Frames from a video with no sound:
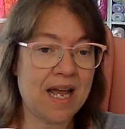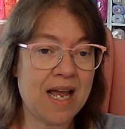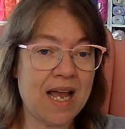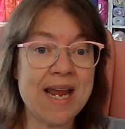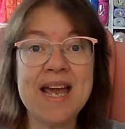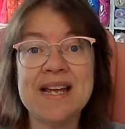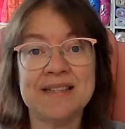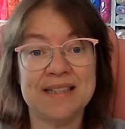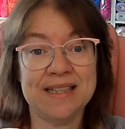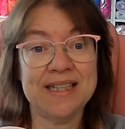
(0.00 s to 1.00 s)
I
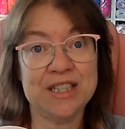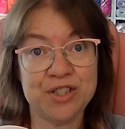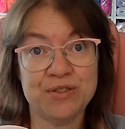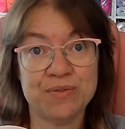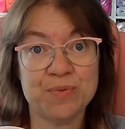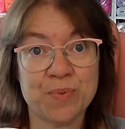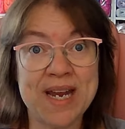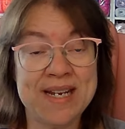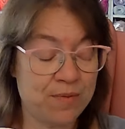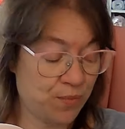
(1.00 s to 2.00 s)
had issues,
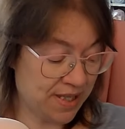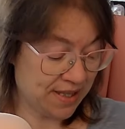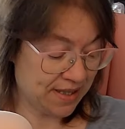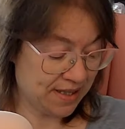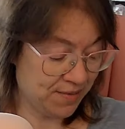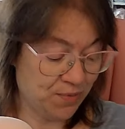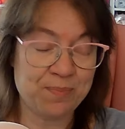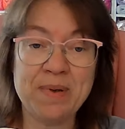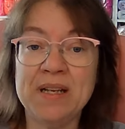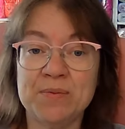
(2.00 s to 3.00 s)
right, with
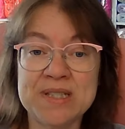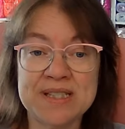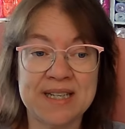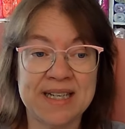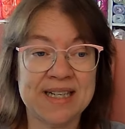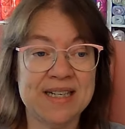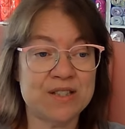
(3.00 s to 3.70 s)
when Bella was sick.